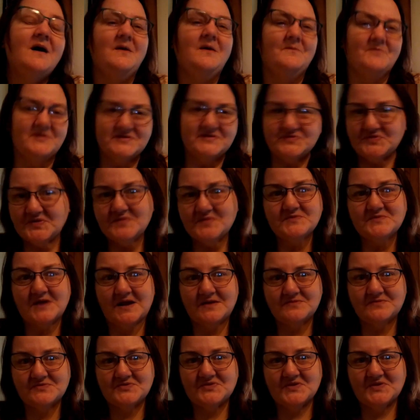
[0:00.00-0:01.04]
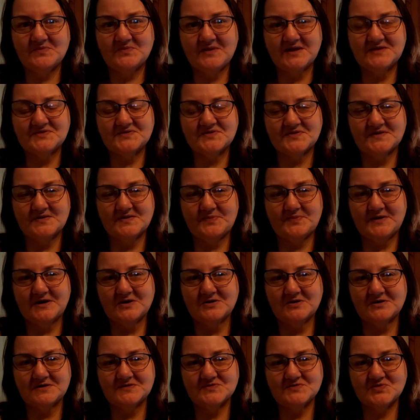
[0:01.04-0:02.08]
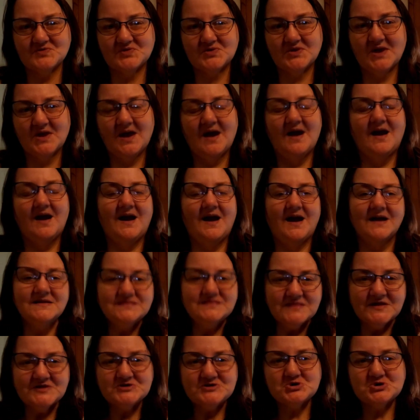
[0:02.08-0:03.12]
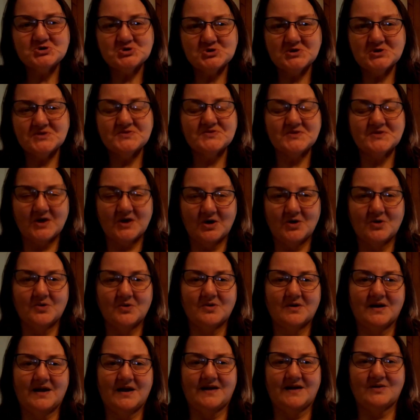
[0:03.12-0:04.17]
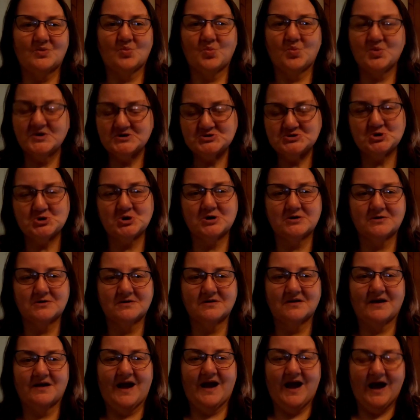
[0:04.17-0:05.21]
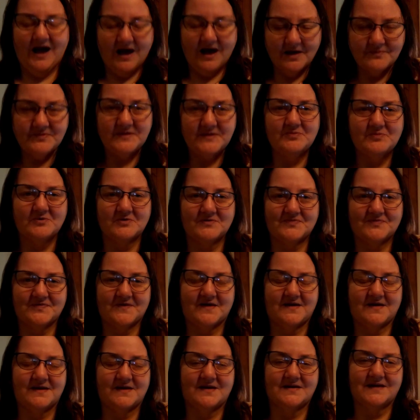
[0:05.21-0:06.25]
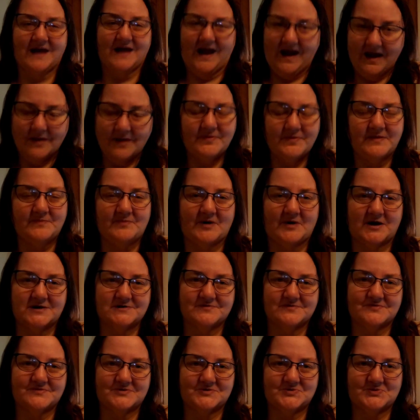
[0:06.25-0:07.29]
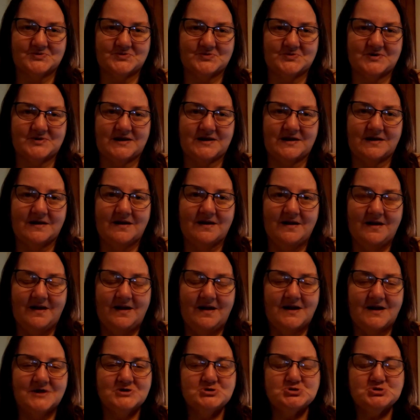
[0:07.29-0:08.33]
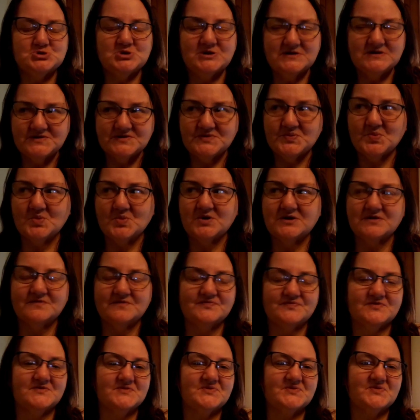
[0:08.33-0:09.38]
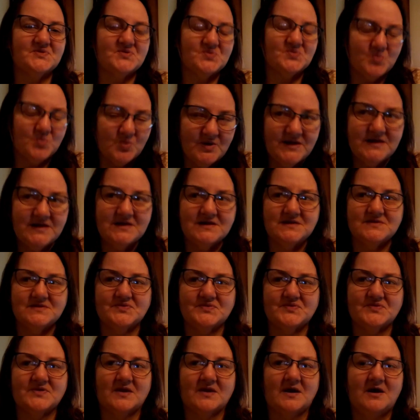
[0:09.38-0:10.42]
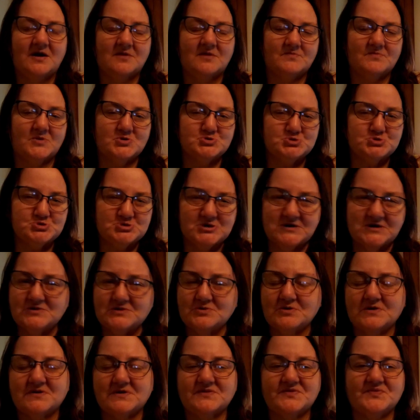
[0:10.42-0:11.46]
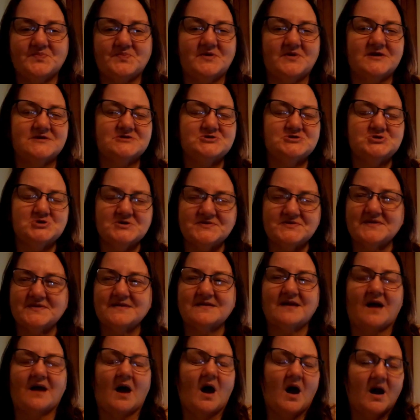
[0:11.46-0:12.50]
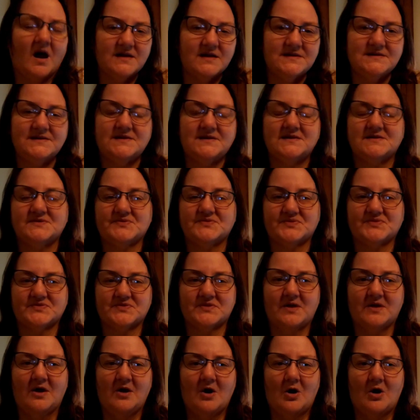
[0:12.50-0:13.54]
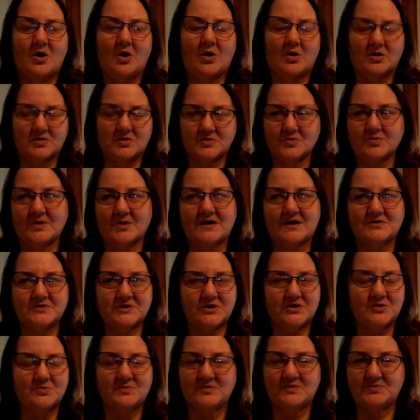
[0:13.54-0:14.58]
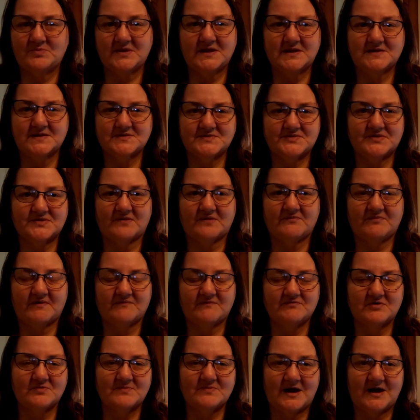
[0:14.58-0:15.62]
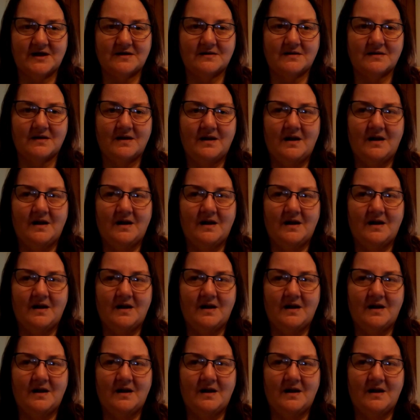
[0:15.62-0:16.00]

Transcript: but sometimes he makes an appearance. And let's just go and wish her happy birthday and happy Potiversary. She is one of the sweetest, most generous, but just kindest all-around human beings I've ever met.